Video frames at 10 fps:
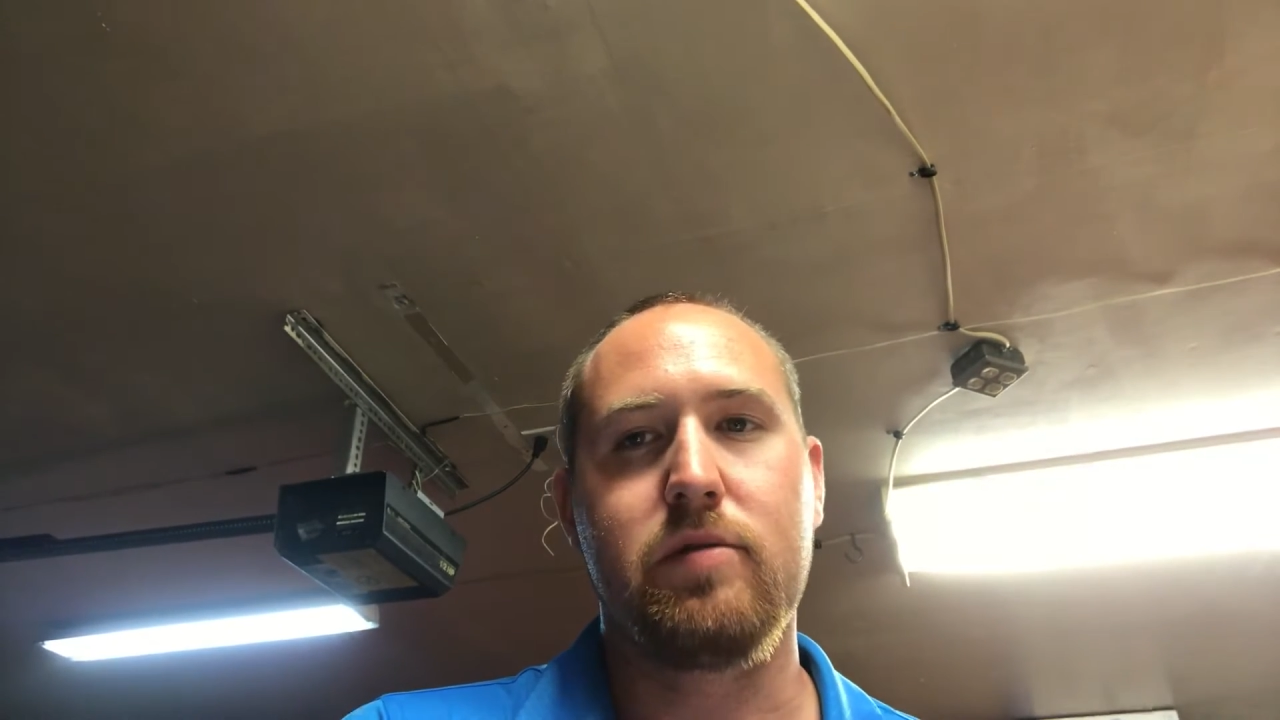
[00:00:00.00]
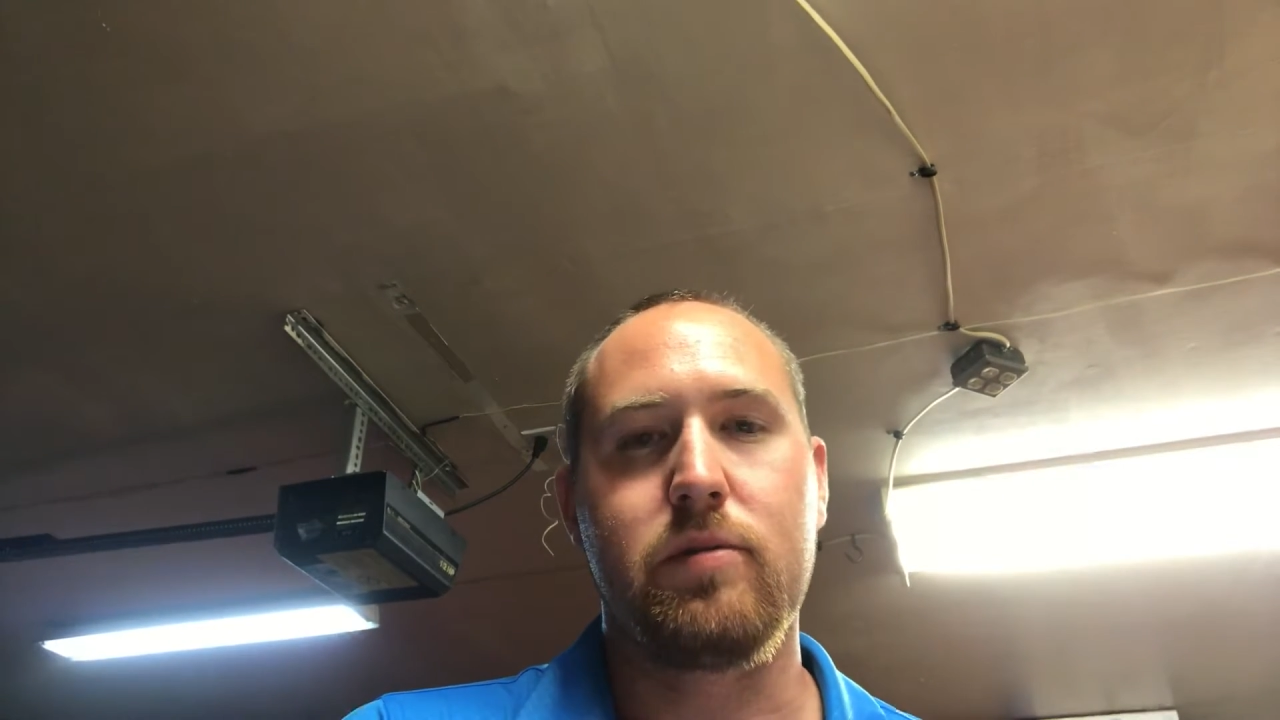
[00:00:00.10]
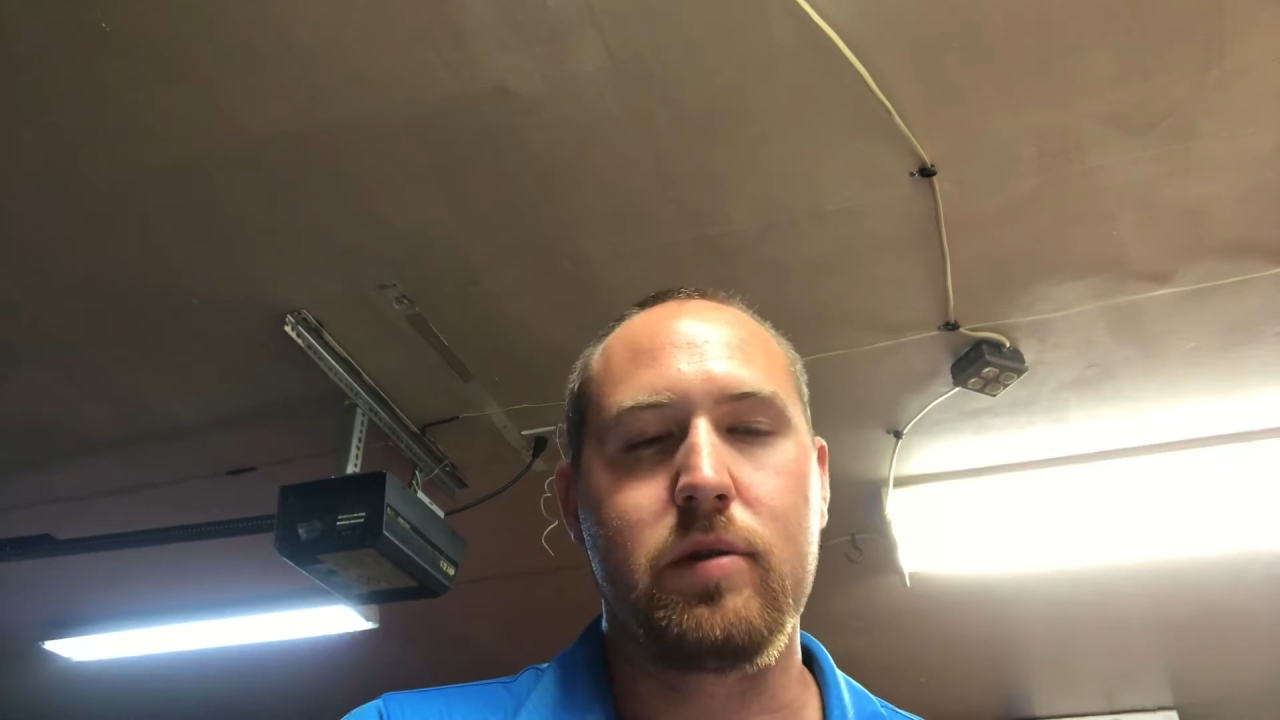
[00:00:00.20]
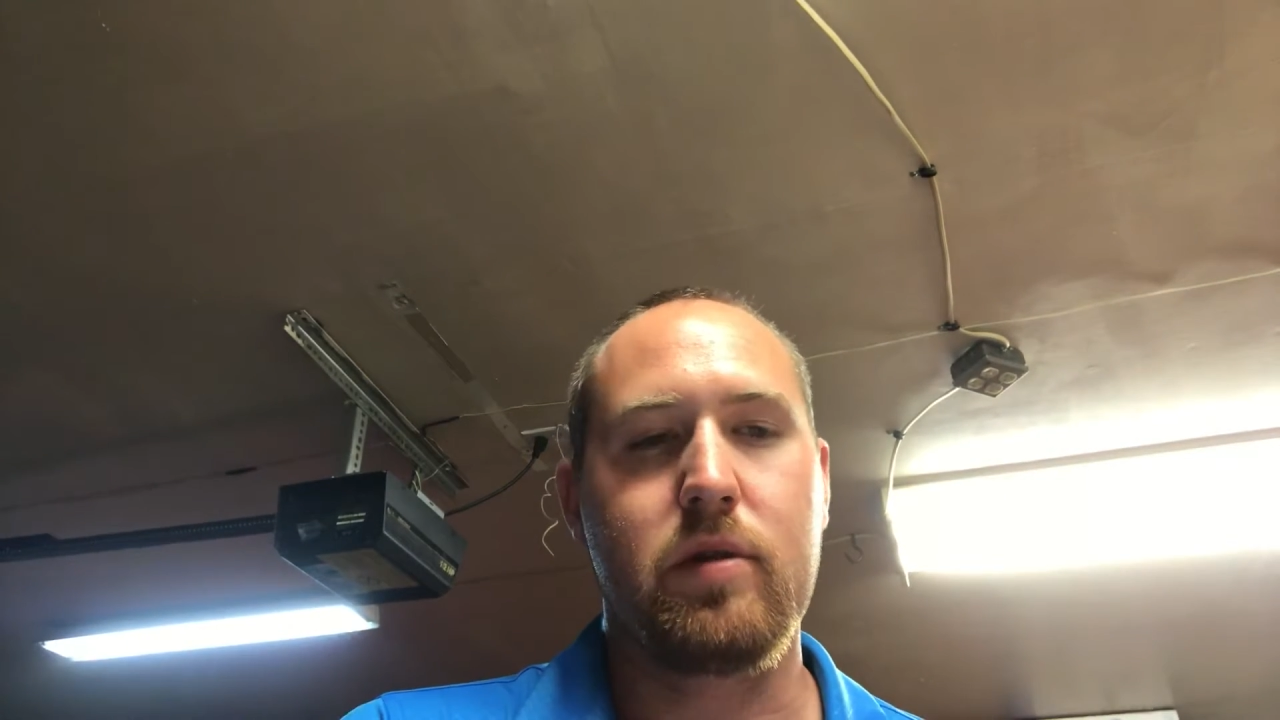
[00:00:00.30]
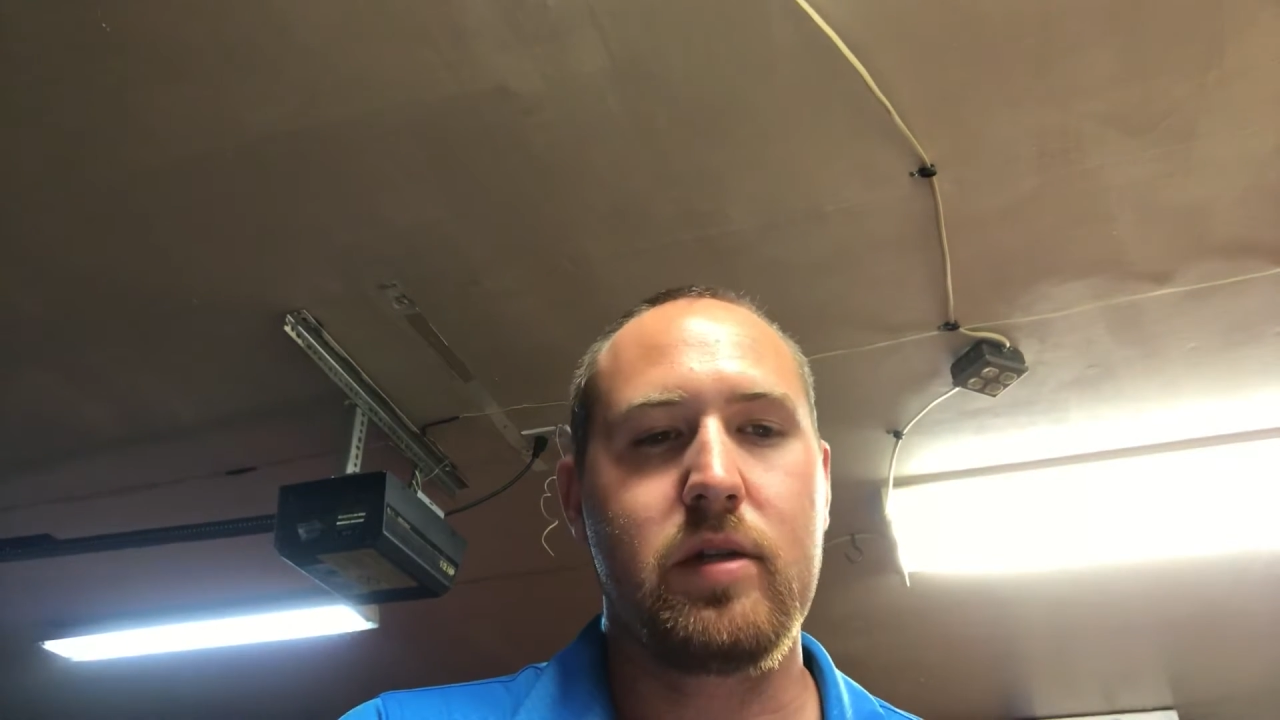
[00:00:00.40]
the
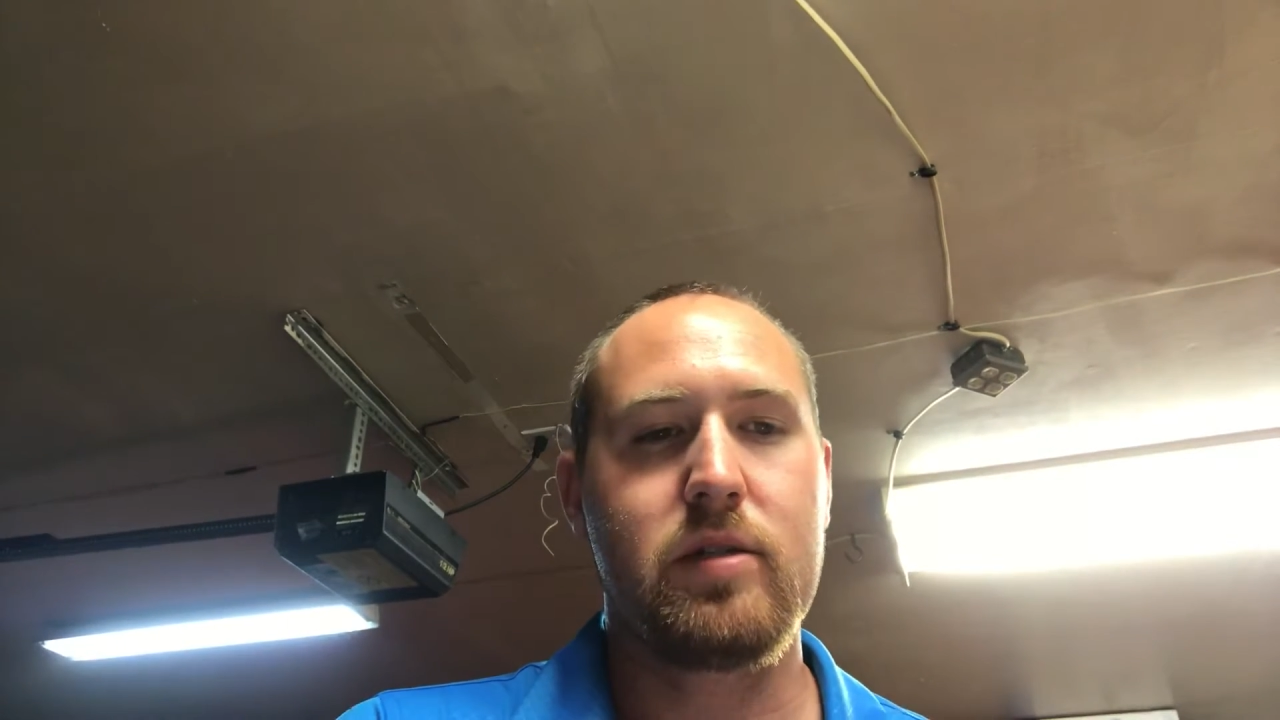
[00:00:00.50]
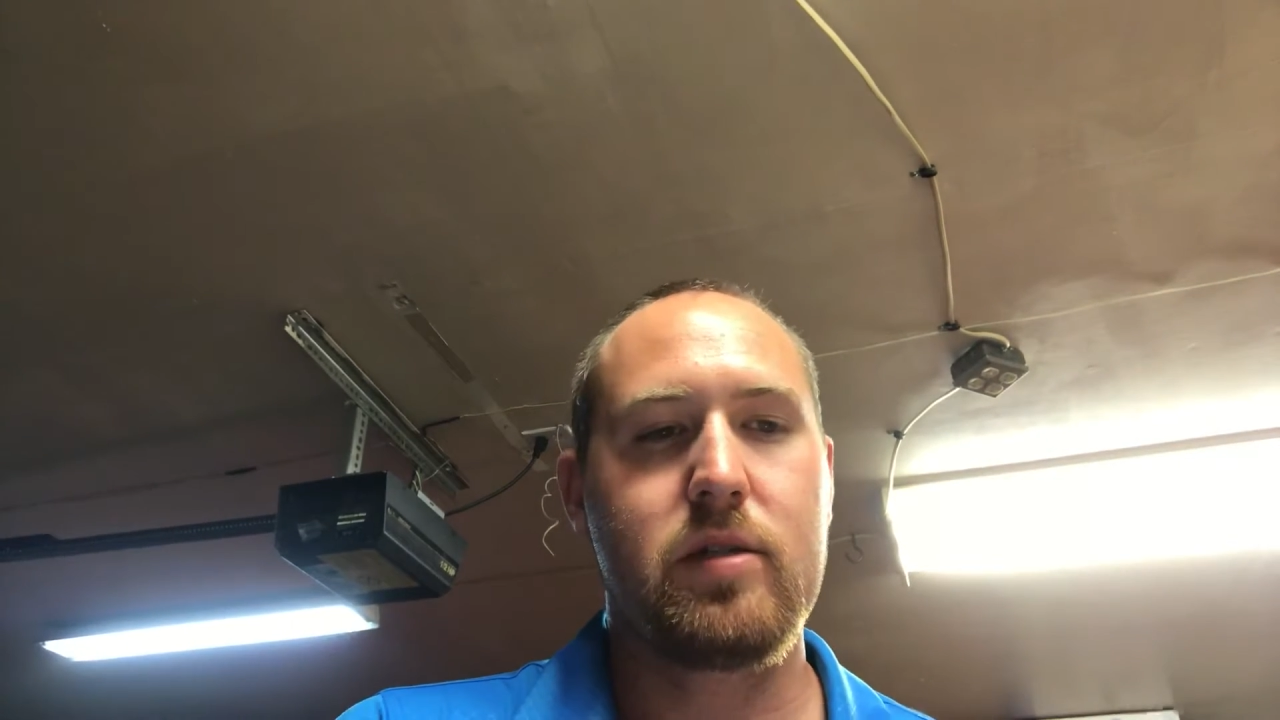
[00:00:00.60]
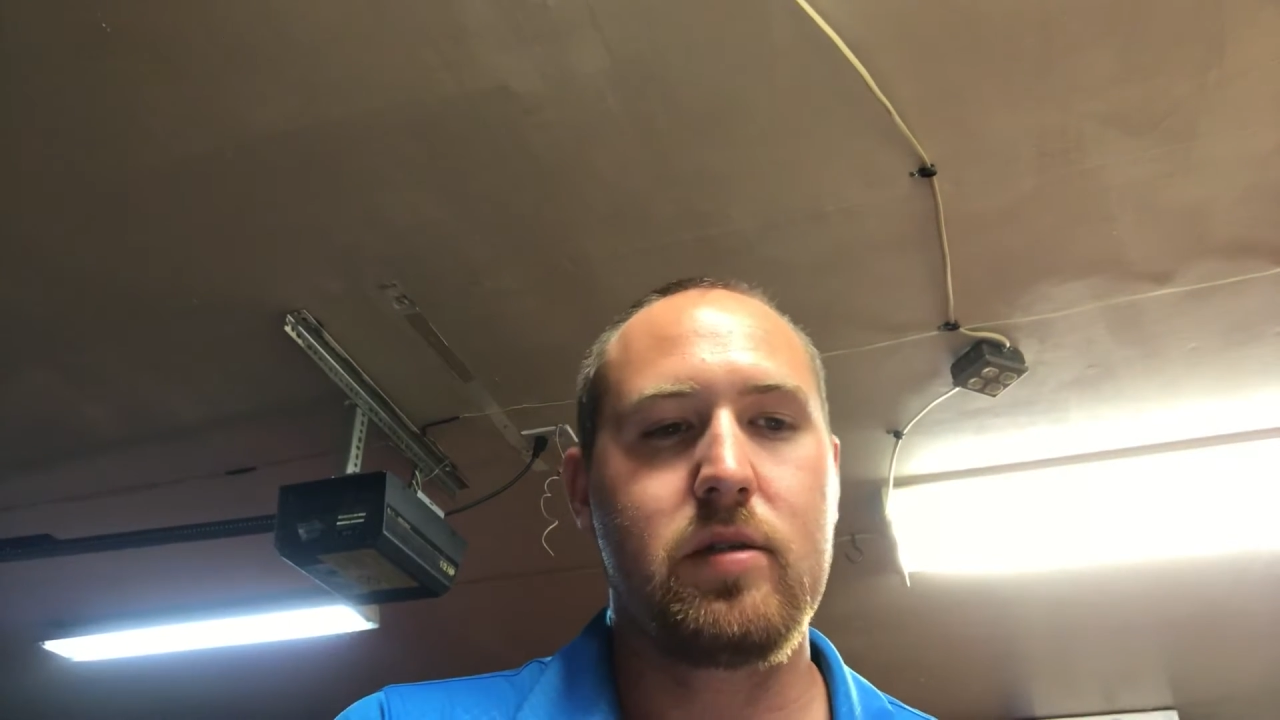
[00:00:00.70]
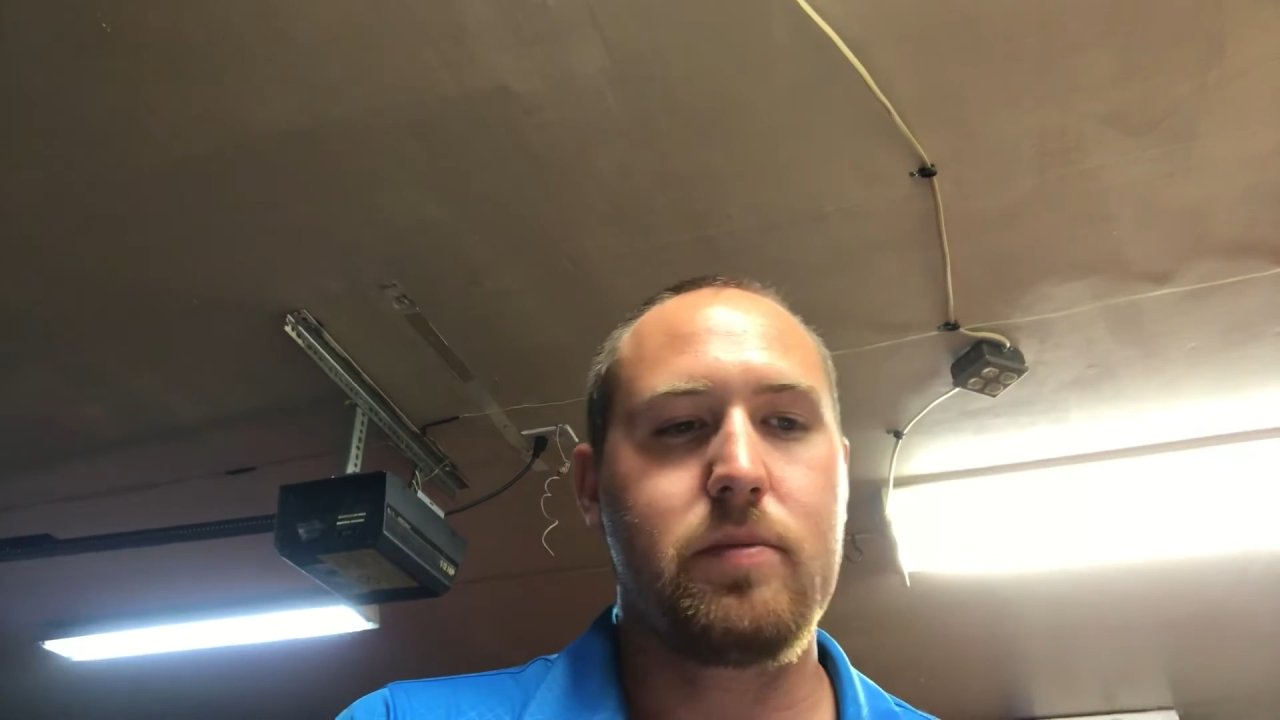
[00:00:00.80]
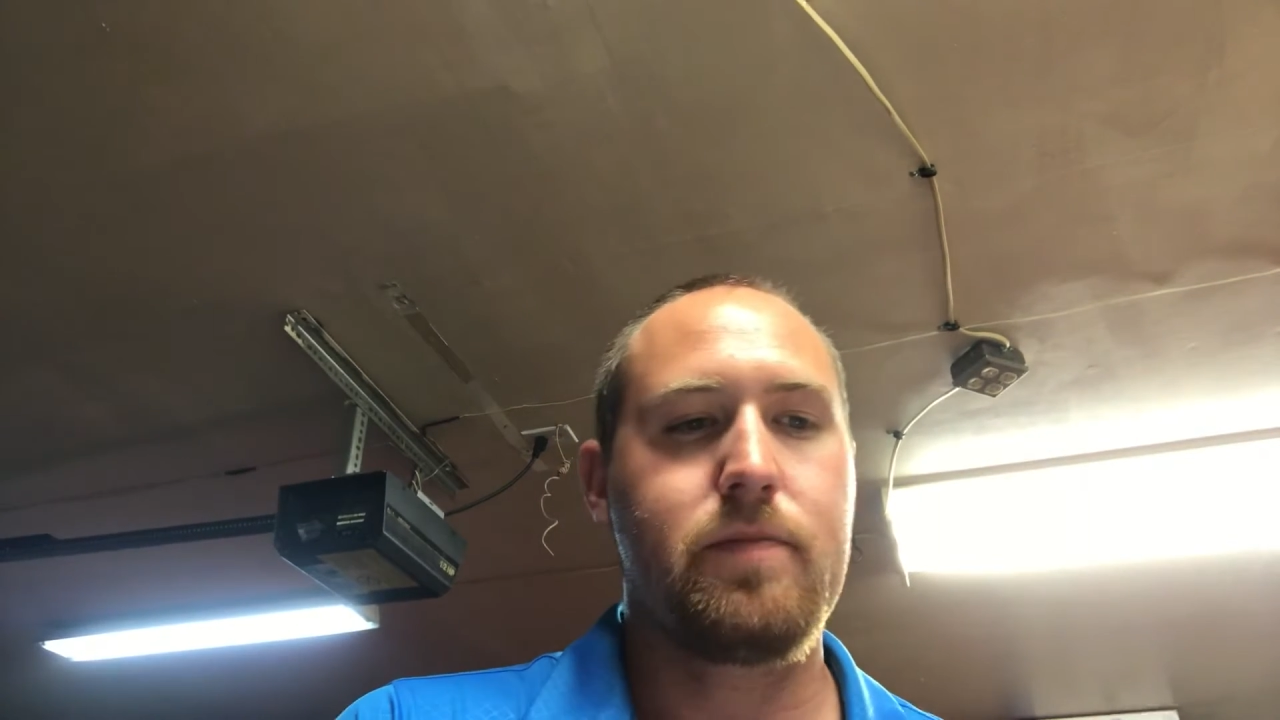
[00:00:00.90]
real glide
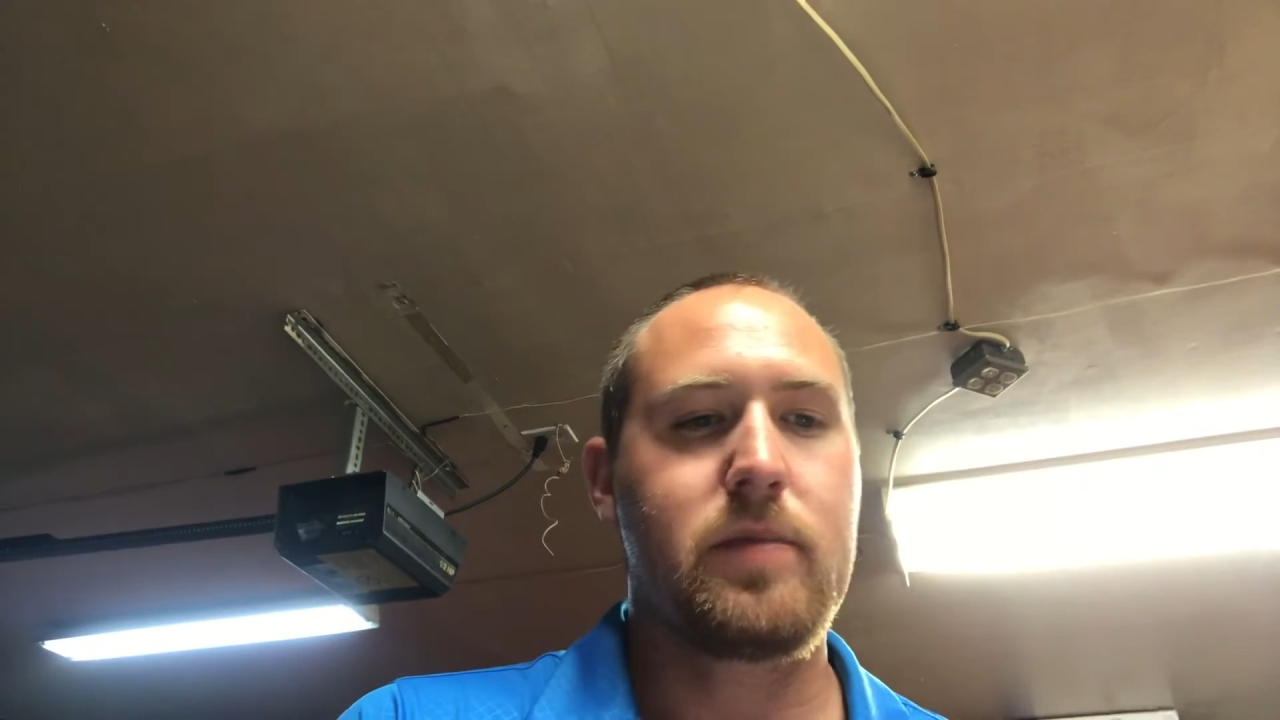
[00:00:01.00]
slope,